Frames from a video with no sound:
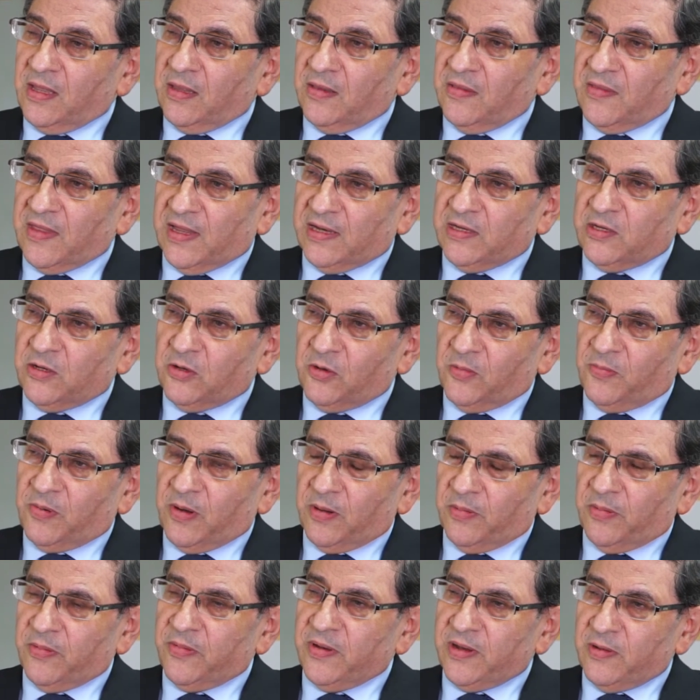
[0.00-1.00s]
then you'll
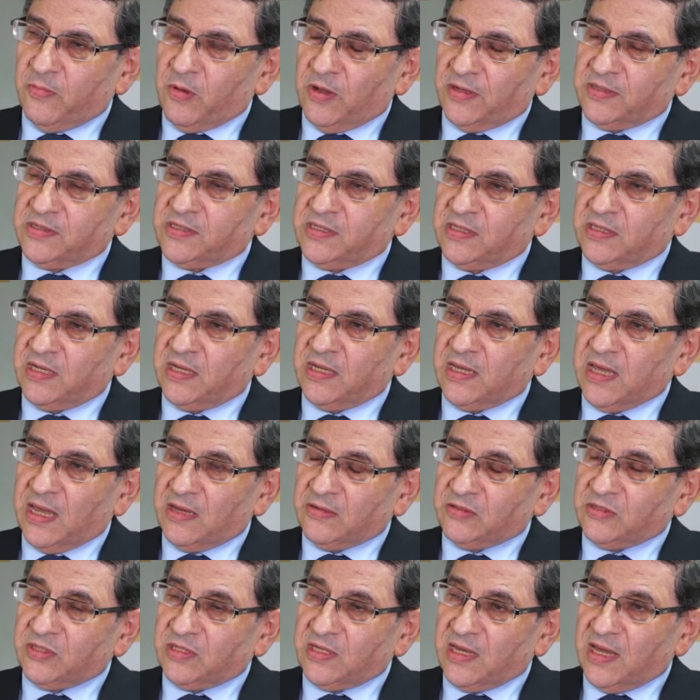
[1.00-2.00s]
probably want to
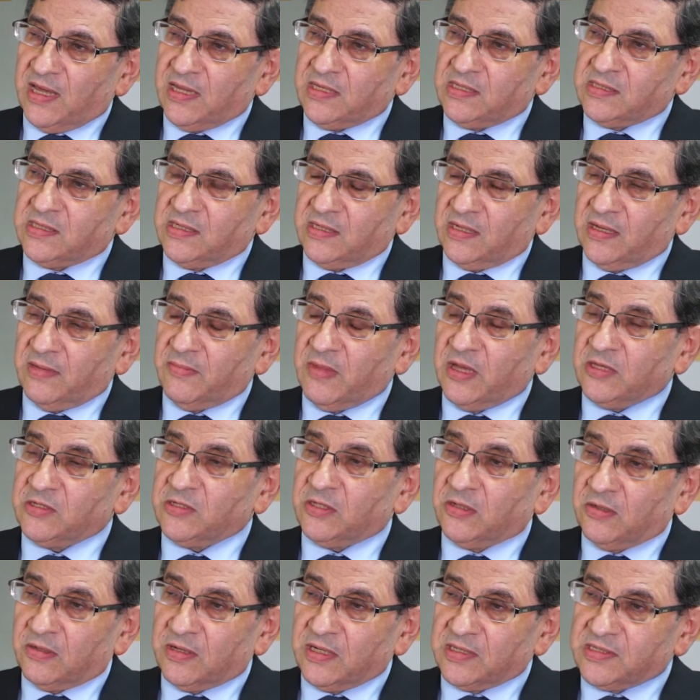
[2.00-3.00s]
negotiate a much
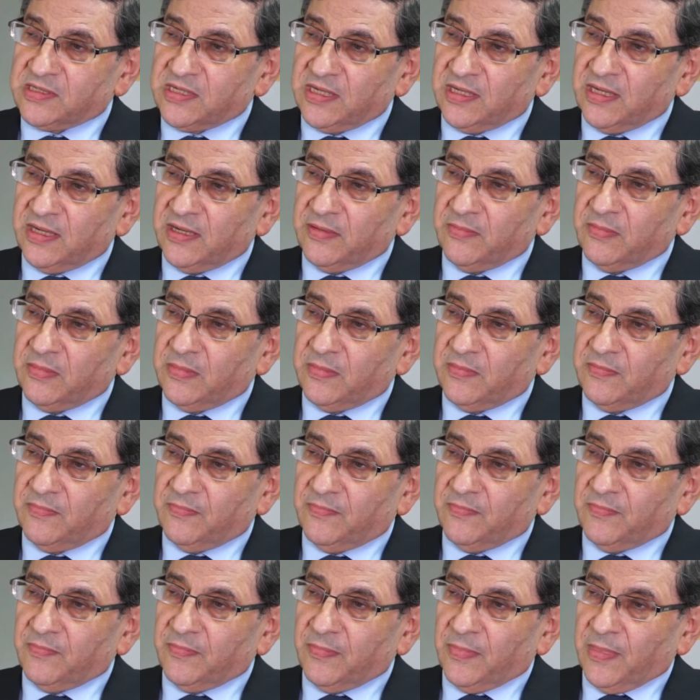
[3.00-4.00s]
longer term.
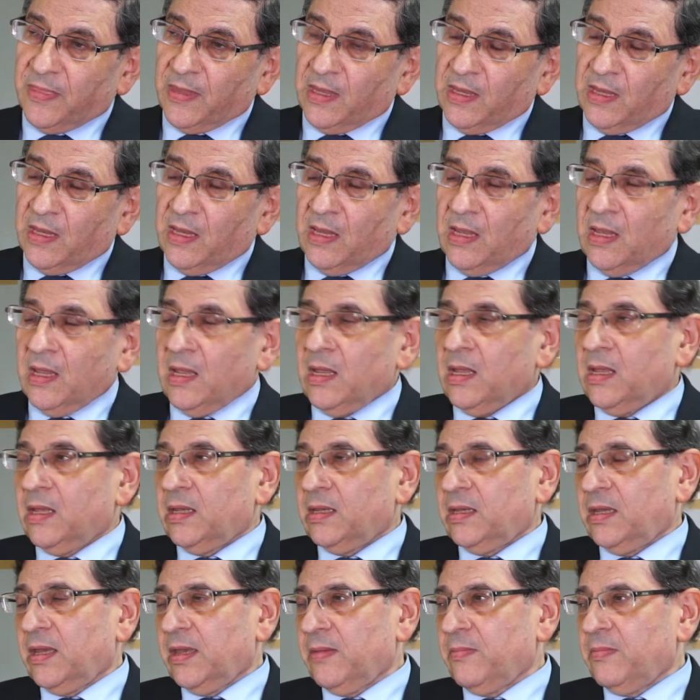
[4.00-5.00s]

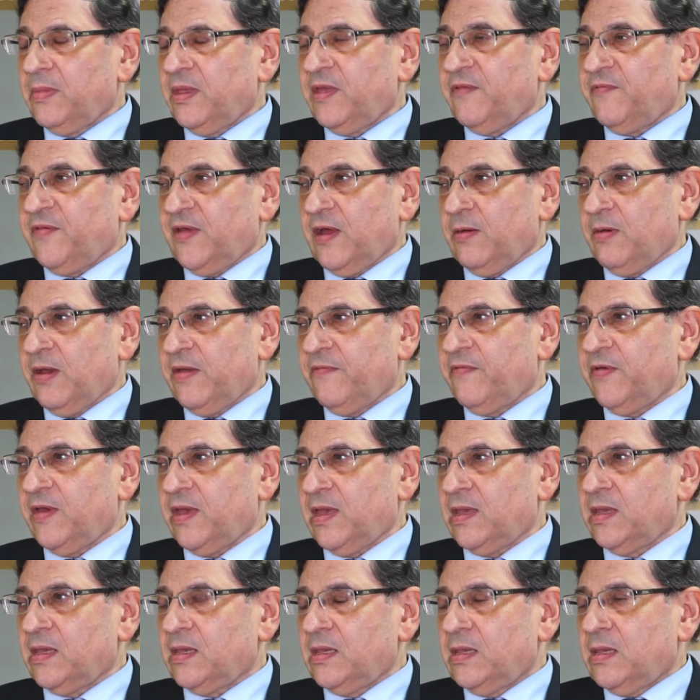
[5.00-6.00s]
Um, if,
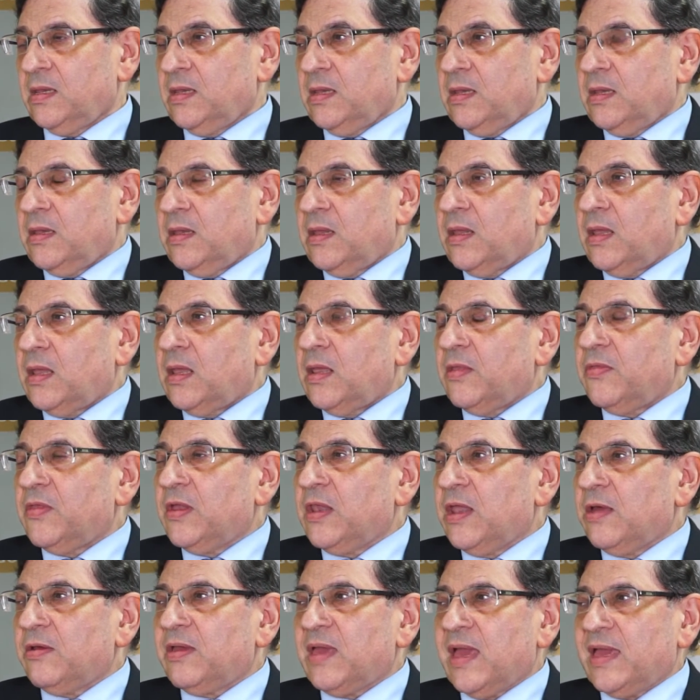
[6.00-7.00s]
however, the
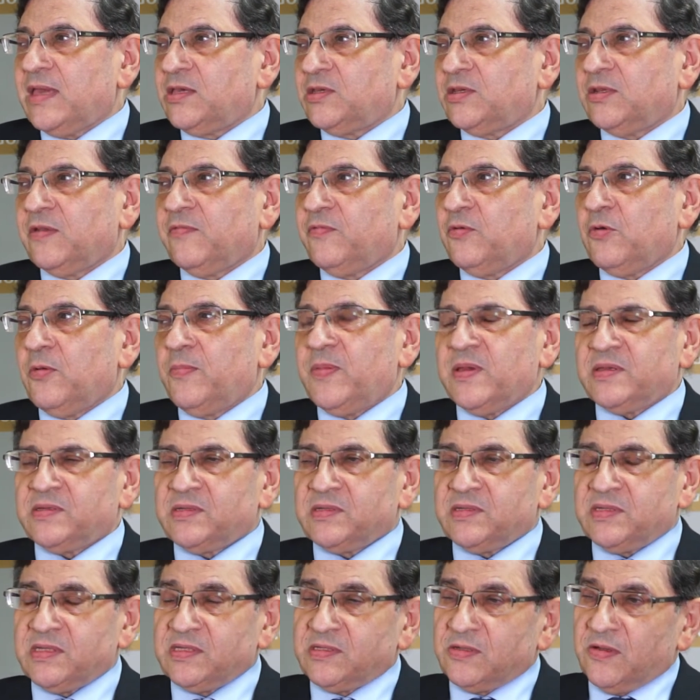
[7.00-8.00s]
location of your
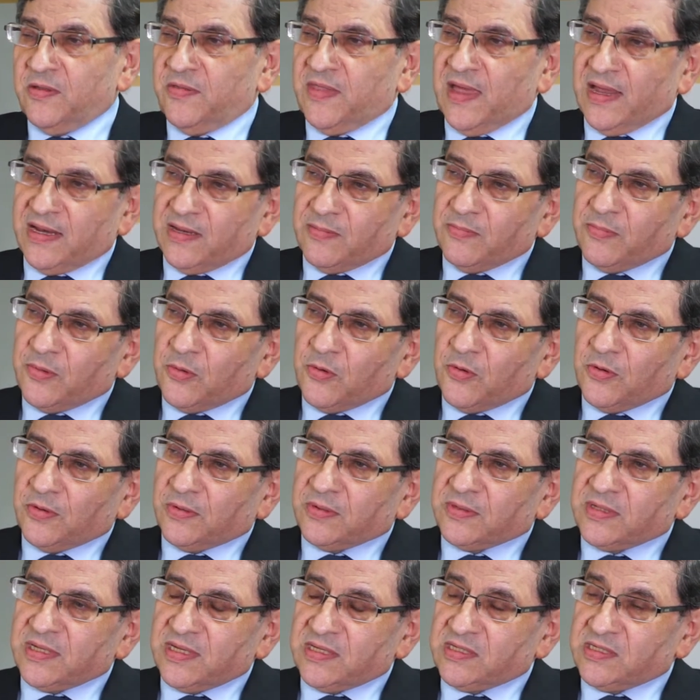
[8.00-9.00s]
business is not that
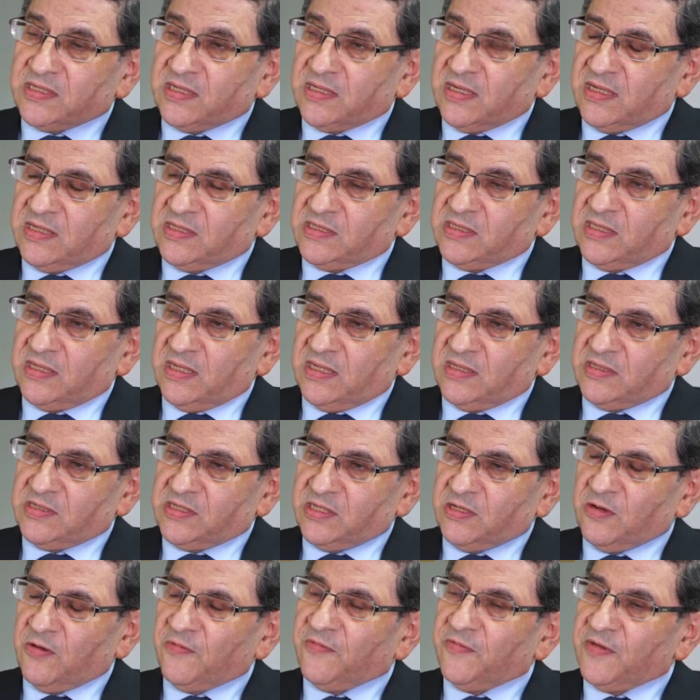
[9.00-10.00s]
important, it's, a, it's, a,
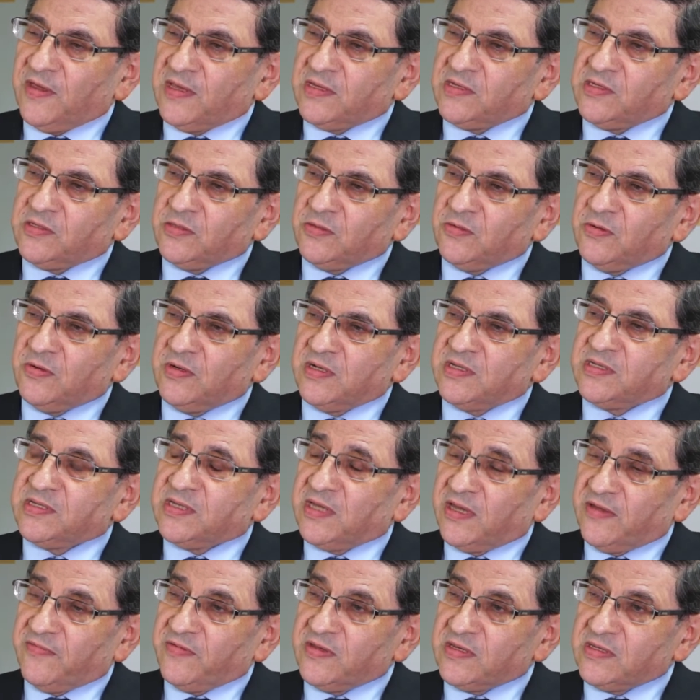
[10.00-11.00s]
it's an office or a
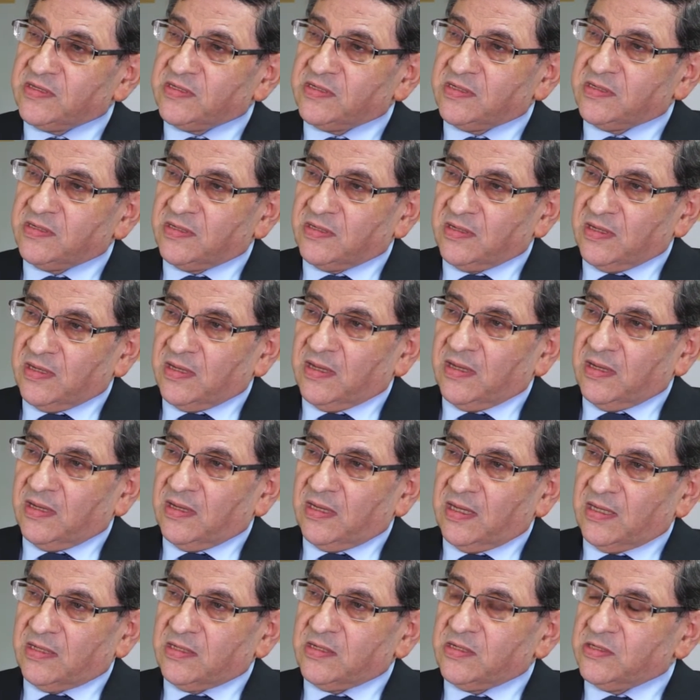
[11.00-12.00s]
service
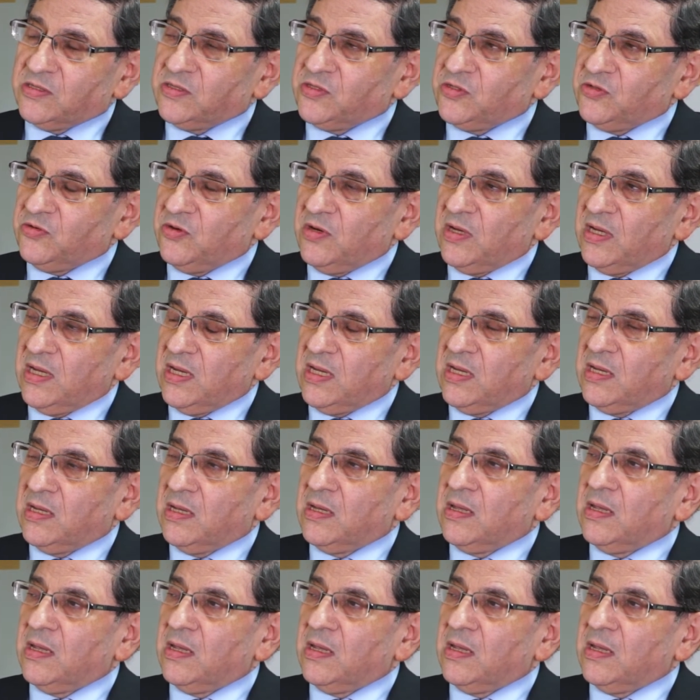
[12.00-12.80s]
industry,